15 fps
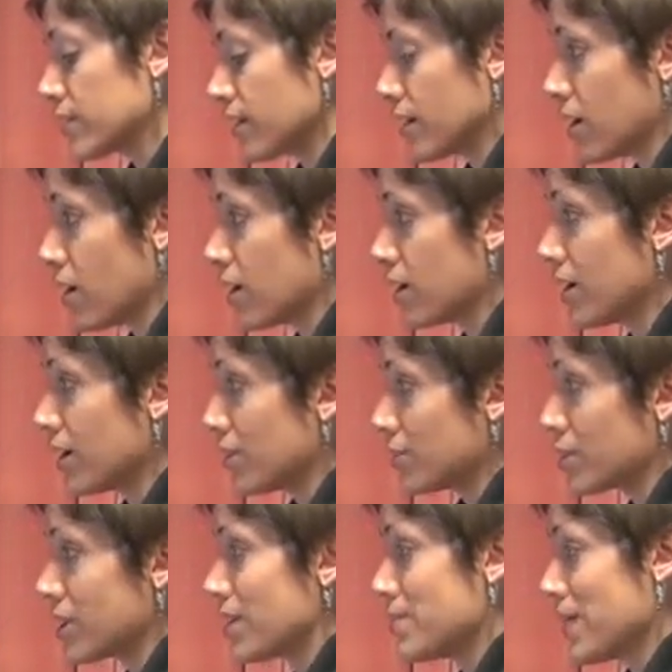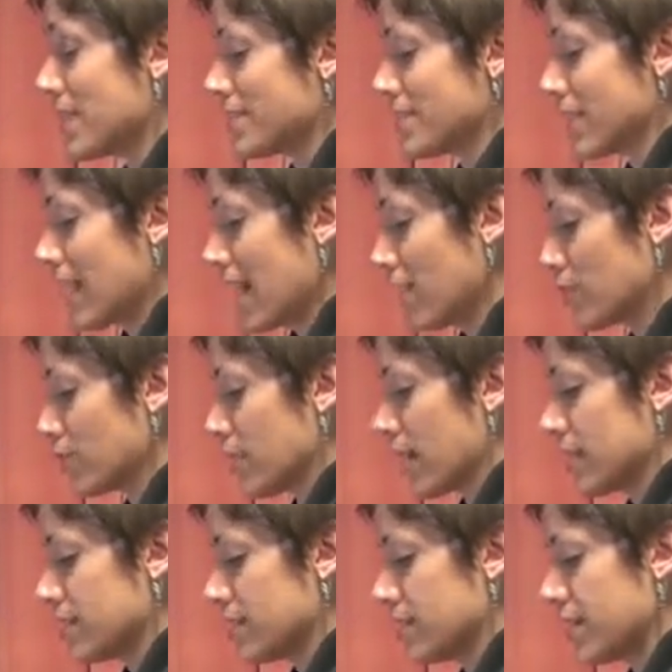So they are really amazing
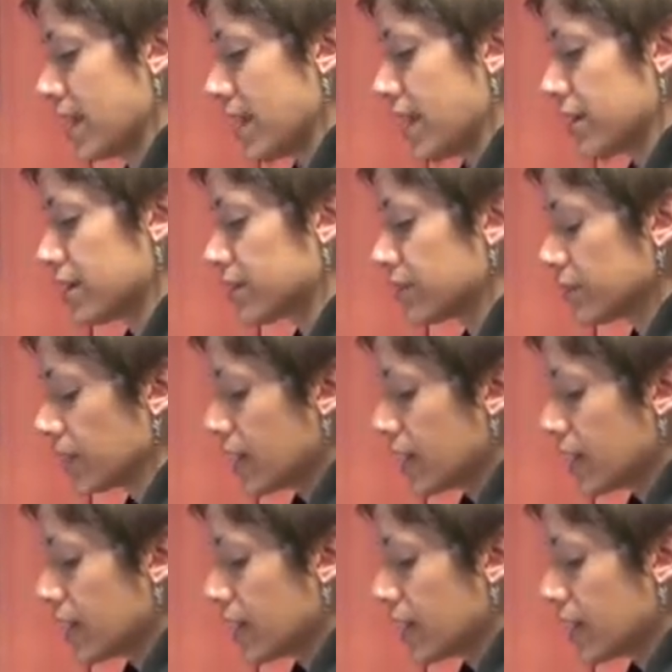acrobats in the air.